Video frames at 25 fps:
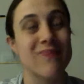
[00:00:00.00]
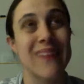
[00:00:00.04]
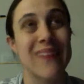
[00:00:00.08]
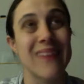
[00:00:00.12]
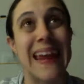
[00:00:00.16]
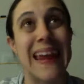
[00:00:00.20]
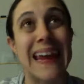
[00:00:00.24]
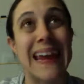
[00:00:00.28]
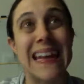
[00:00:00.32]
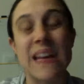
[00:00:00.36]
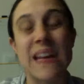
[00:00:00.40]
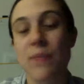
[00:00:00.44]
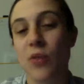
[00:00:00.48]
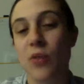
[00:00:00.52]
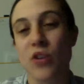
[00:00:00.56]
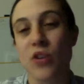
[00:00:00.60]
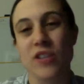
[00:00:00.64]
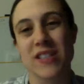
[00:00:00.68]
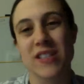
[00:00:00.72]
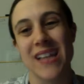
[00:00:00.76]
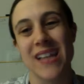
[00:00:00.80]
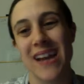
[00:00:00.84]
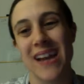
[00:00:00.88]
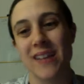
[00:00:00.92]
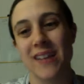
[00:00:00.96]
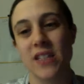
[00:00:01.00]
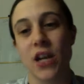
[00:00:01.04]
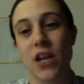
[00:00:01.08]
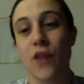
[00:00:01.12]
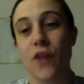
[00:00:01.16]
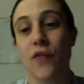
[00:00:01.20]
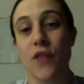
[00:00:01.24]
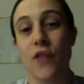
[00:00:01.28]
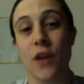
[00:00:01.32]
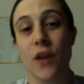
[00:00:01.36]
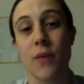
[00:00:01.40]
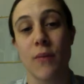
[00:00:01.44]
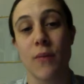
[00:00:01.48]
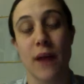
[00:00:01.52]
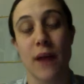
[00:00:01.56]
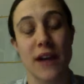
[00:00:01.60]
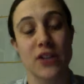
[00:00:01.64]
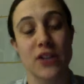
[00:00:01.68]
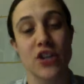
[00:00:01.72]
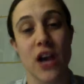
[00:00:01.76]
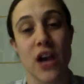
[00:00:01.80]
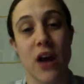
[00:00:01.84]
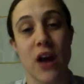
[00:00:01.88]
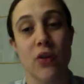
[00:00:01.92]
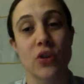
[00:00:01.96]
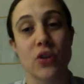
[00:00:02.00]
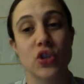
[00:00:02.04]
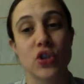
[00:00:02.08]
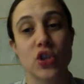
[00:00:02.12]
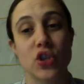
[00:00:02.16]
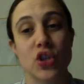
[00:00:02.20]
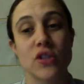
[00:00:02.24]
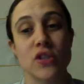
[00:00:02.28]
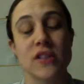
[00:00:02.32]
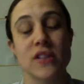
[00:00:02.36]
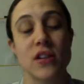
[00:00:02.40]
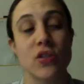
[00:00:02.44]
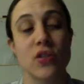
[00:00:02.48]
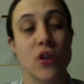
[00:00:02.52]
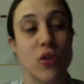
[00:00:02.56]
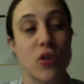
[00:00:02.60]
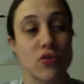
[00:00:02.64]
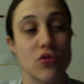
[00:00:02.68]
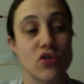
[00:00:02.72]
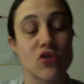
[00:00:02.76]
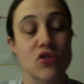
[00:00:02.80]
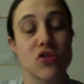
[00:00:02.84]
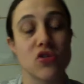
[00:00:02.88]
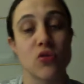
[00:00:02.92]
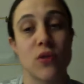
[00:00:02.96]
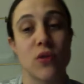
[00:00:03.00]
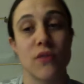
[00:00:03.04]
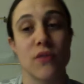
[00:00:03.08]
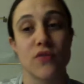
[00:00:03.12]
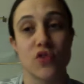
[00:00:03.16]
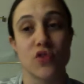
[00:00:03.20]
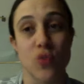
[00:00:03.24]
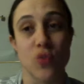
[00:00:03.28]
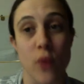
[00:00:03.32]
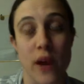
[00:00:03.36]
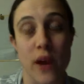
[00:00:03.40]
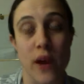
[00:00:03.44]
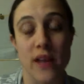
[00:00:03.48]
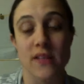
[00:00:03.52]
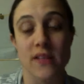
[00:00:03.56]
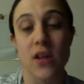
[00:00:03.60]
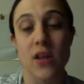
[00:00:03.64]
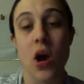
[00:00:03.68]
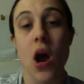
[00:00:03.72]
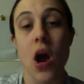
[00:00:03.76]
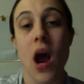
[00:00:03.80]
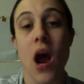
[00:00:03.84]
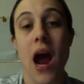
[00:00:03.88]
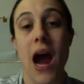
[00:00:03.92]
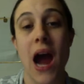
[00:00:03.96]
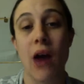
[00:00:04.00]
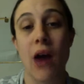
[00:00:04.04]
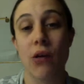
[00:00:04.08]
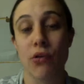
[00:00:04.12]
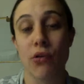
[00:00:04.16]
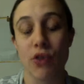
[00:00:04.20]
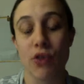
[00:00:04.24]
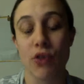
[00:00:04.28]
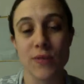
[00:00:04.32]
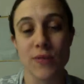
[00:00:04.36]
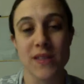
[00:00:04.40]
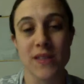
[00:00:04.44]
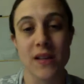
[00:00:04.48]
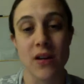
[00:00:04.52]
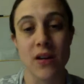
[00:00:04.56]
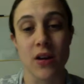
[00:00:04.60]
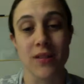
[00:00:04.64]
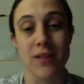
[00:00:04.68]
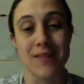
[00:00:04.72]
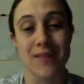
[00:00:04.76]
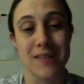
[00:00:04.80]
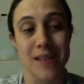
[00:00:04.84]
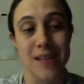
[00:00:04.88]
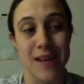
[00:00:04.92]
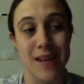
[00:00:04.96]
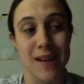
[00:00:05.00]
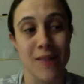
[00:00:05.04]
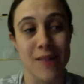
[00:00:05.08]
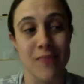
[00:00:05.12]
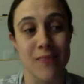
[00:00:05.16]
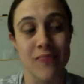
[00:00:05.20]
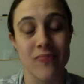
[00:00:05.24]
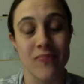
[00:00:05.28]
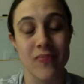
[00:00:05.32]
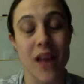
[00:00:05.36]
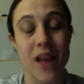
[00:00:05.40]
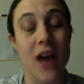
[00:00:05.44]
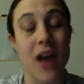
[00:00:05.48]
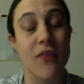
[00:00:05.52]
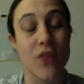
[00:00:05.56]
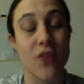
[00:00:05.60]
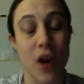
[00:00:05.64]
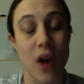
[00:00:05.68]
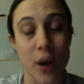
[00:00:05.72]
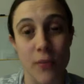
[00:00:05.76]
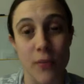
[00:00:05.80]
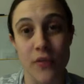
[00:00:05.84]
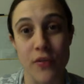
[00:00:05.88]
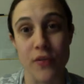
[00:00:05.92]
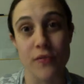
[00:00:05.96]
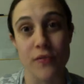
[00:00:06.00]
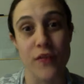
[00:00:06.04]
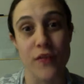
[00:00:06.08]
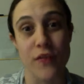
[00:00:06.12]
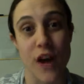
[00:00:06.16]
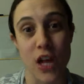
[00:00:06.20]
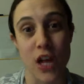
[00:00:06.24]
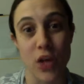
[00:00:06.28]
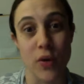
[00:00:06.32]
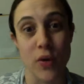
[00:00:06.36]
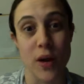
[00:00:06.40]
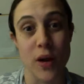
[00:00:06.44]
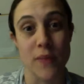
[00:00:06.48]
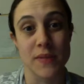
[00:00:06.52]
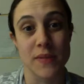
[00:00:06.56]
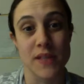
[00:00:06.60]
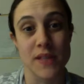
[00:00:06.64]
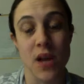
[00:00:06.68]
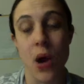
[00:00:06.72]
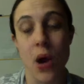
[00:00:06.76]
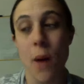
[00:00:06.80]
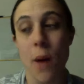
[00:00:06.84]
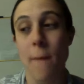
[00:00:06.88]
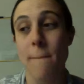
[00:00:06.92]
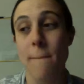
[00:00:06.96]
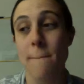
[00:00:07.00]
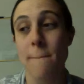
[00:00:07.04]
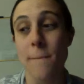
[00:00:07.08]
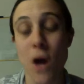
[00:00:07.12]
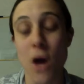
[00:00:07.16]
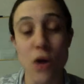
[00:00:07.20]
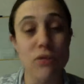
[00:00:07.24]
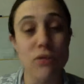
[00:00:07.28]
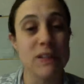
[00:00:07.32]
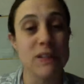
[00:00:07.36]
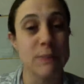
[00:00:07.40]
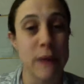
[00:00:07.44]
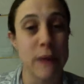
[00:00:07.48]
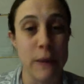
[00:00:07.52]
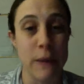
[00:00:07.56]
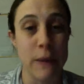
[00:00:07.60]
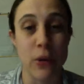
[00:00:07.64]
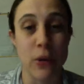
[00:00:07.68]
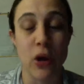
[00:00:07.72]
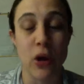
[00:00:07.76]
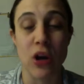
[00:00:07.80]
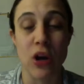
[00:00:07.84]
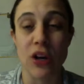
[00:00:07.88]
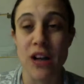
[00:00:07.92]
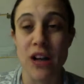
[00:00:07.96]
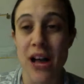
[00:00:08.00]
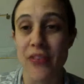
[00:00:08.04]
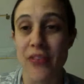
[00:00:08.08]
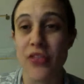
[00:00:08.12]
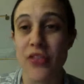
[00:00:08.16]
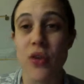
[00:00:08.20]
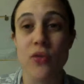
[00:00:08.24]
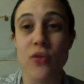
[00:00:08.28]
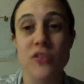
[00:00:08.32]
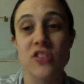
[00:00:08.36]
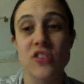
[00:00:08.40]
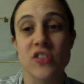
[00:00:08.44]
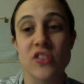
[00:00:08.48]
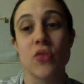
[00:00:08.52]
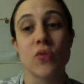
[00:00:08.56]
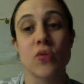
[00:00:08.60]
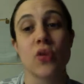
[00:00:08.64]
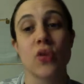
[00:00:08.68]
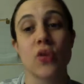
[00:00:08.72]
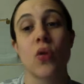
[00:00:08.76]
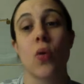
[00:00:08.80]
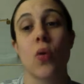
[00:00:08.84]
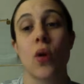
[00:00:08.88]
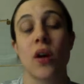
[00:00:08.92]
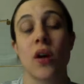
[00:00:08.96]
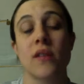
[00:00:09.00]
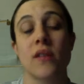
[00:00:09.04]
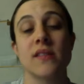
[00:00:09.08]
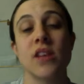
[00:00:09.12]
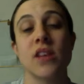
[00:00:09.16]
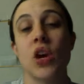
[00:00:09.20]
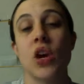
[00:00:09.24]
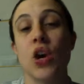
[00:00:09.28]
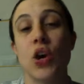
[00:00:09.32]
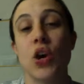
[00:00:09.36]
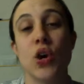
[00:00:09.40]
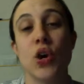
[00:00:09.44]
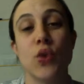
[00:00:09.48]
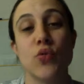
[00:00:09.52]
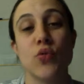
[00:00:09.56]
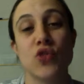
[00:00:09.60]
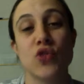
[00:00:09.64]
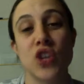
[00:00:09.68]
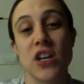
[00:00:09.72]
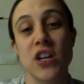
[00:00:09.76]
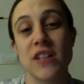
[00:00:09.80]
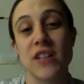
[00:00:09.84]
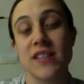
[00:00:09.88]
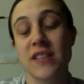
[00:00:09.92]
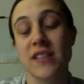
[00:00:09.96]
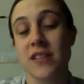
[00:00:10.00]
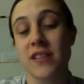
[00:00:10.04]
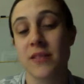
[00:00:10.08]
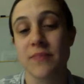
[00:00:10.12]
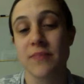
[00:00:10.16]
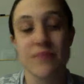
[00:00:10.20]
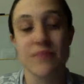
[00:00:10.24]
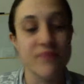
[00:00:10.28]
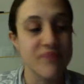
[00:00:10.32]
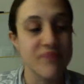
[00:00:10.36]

80% of my challengers and coaches who have joined our groups and our team have come from follow-ups. Most people are not those unicorns who just